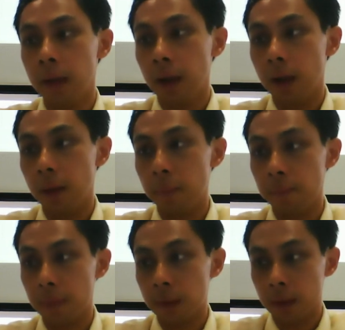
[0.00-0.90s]

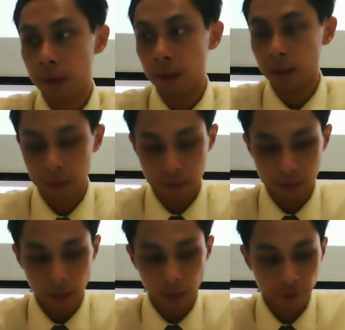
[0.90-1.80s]

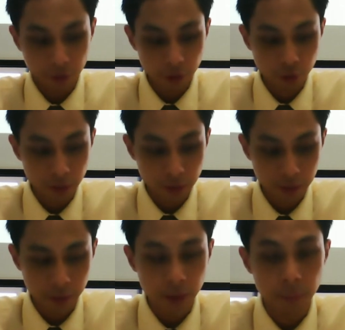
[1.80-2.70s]
I've also stressed
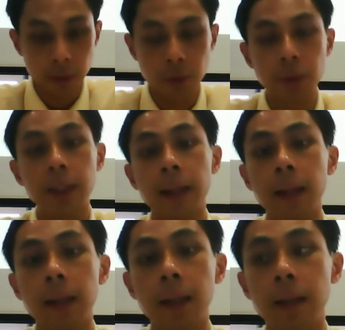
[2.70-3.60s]
out too
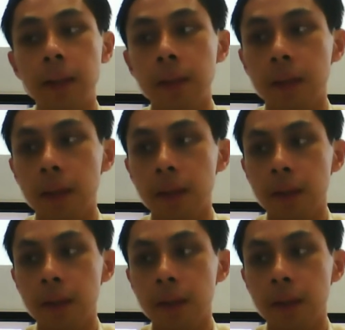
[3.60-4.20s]
that it is